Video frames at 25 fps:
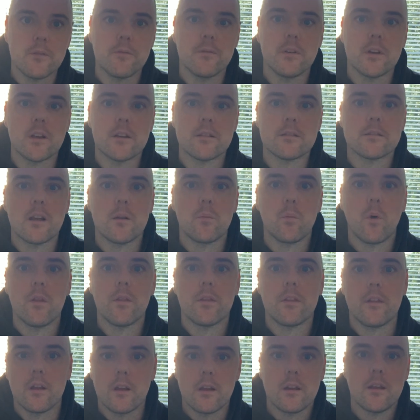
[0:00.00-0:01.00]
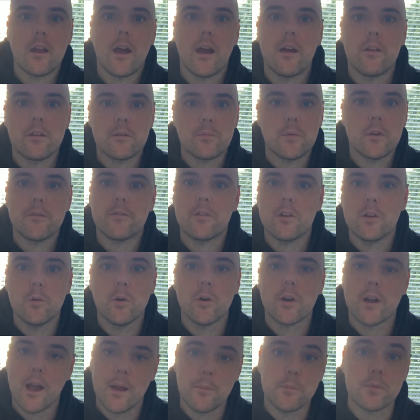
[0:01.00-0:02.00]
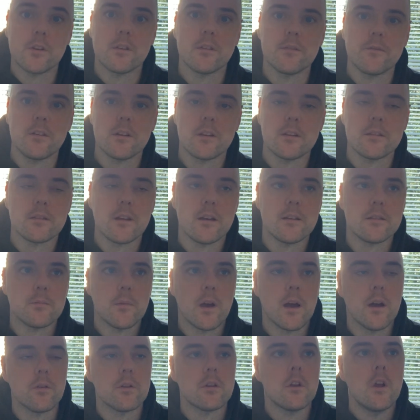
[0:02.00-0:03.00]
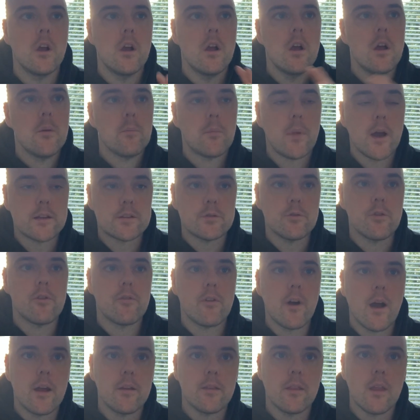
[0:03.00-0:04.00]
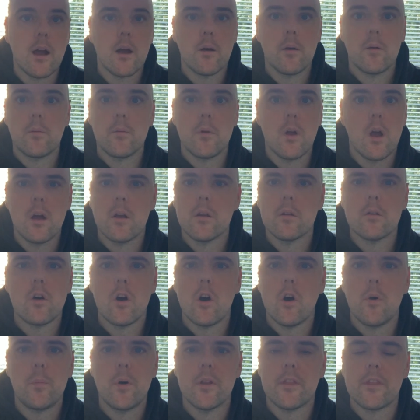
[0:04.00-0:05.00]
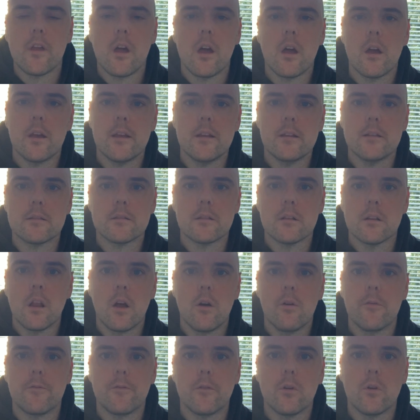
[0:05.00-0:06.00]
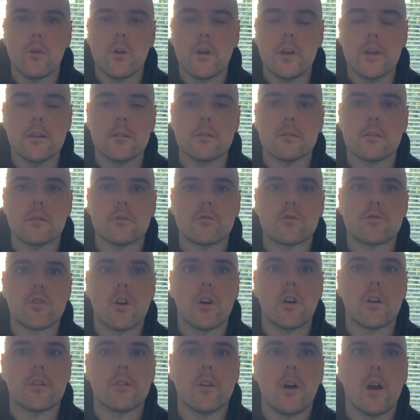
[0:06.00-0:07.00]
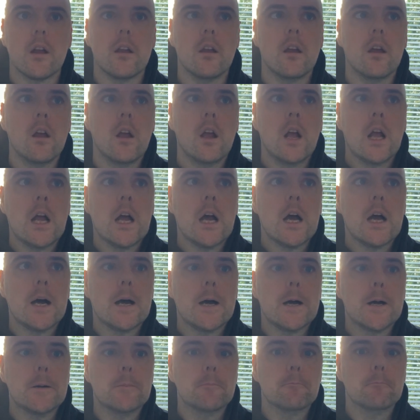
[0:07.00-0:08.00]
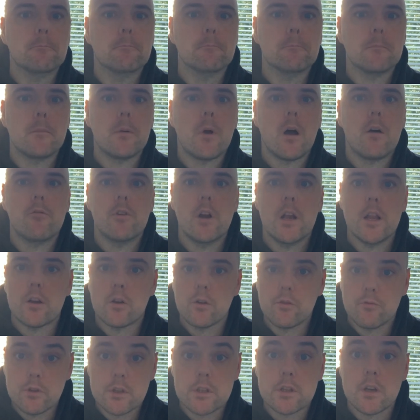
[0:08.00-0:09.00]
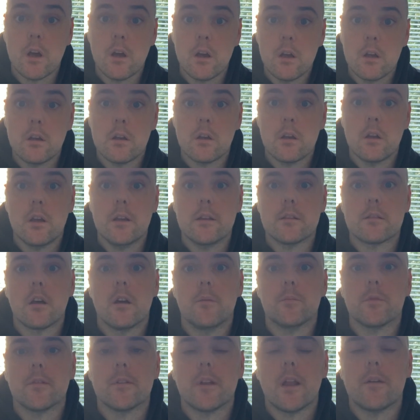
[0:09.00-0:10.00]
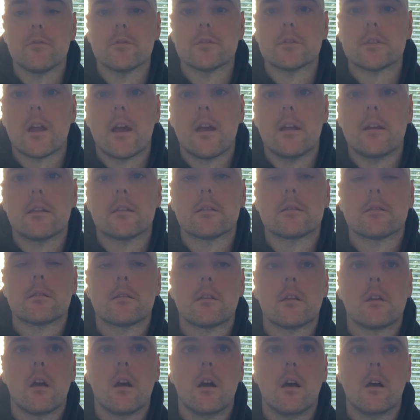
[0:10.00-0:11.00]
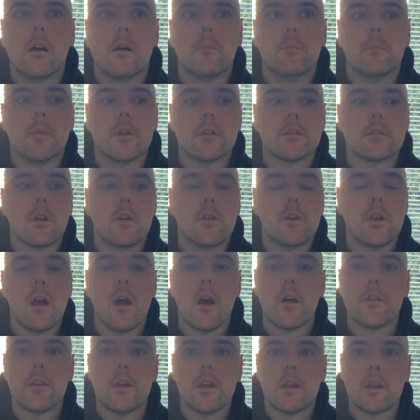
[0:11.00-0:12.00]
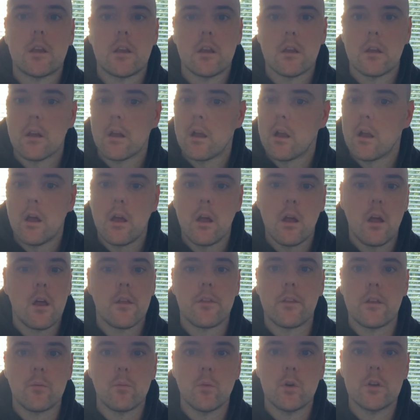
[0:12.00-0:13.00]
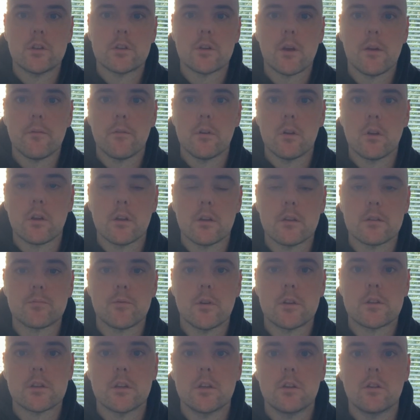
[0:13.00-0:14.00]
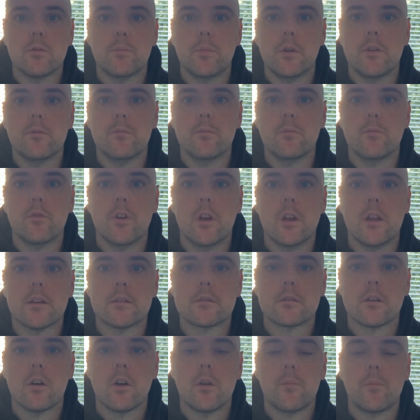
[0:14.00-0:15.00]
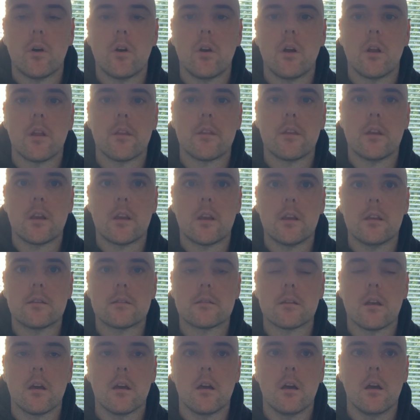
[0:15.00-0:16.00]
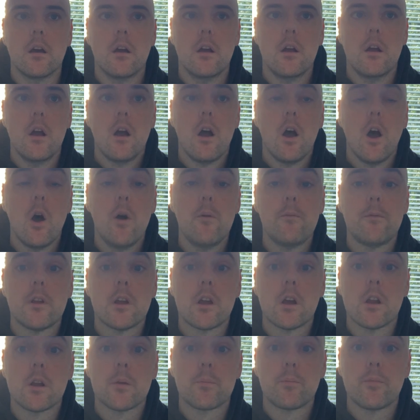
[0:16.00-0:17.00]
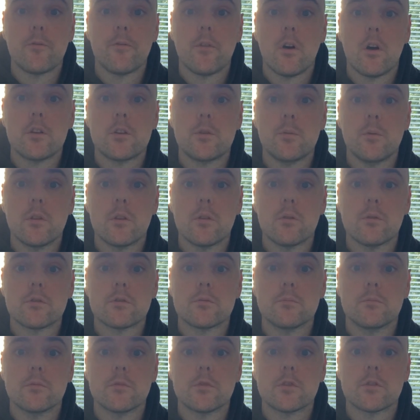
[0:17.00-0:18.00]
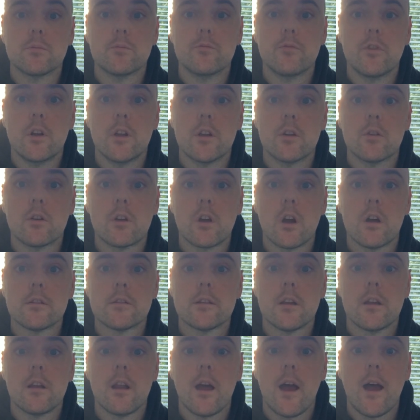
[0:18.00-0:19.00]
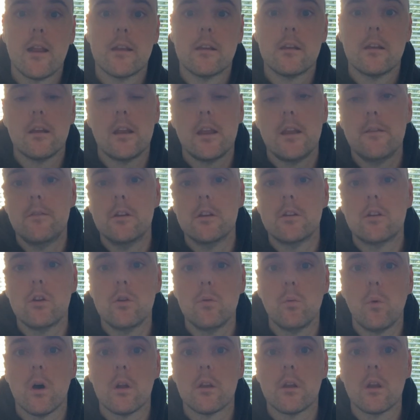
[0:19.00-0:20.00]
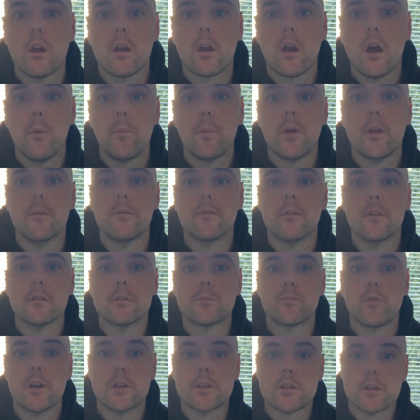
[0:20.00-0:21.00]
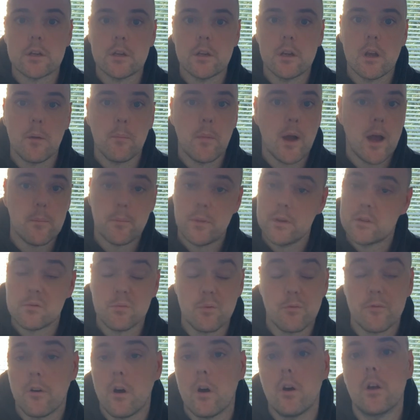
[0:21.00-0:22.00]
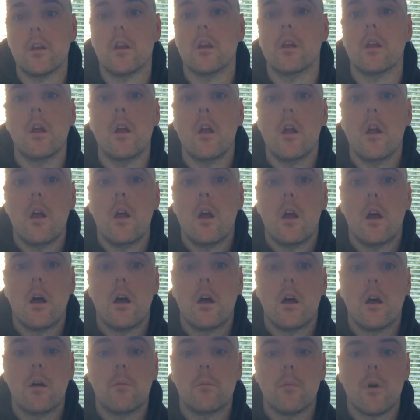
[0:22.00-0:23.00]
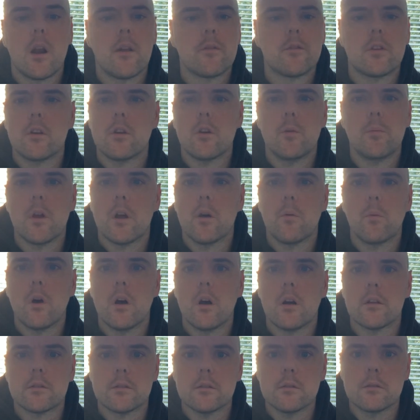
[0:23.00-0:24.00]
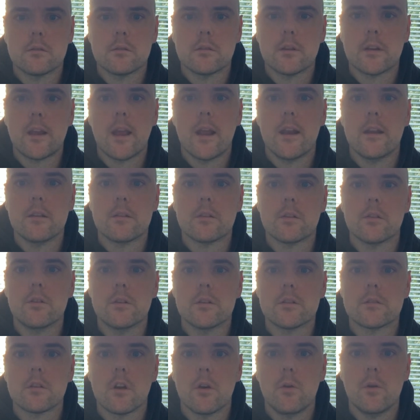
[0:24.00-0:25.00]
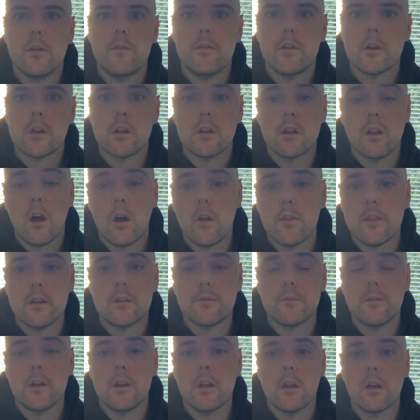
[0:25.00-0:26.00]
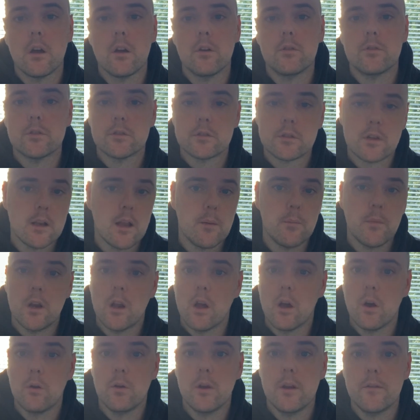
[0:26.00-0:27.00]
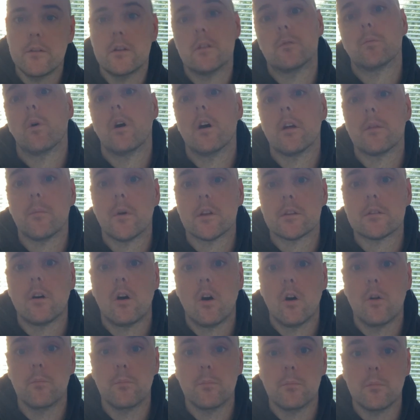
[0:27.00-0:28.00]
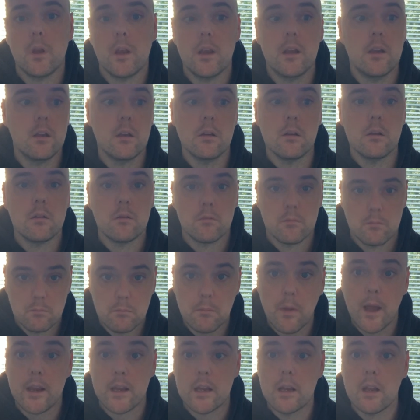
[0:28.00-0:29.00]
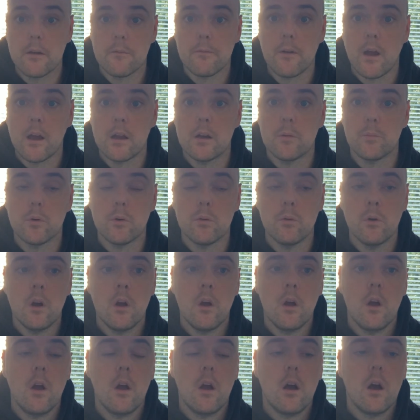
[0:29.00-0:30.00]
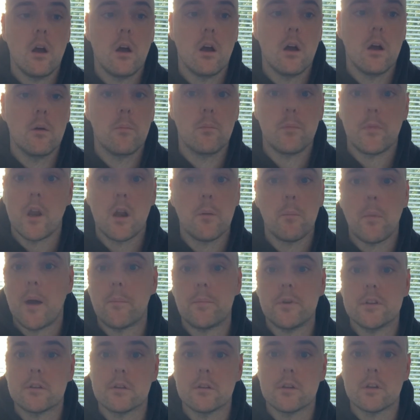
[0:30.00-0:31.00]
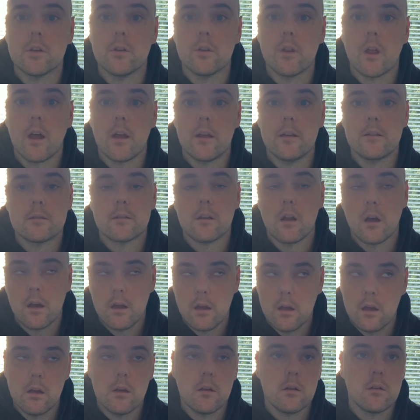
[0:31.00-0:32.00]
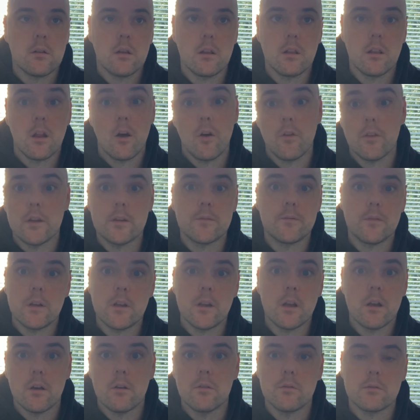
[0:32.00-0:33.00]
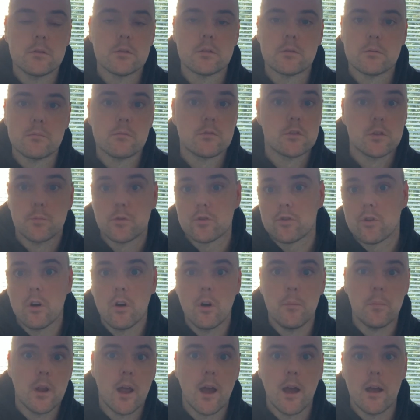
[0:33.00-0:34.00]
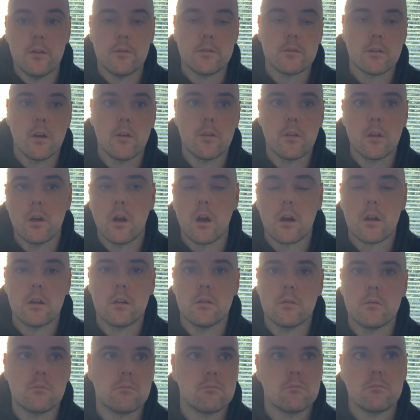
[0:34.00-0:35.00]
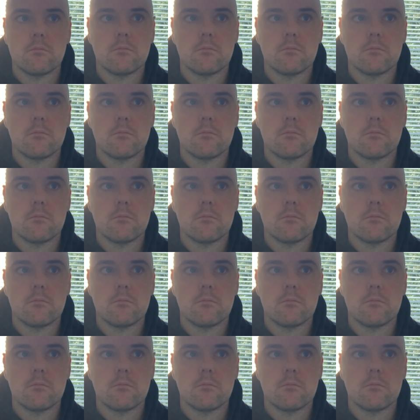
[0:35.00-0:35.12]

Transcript: the figure said one thing, and now there's been a few more games to the figure say something else. Basically, around that uh, upper 30s, low 40s strike rate. Um, a really good return in terms of level stakes. Um, so yeah, I think I think once you have a look at the spreadsheet, you'll be really excited by it, and I think it's uh, hopefully going to provide you with all some some really good content. And if you do want a copy of the spreadsheet, I'm happy to provide you. Um, I'll have to do a bit of work to, to get it to you. So if you could like this video, just to let me know if it's worth my time in making it available, um, then I'm happy to do that. It's not a like this video, subscribe now so that I can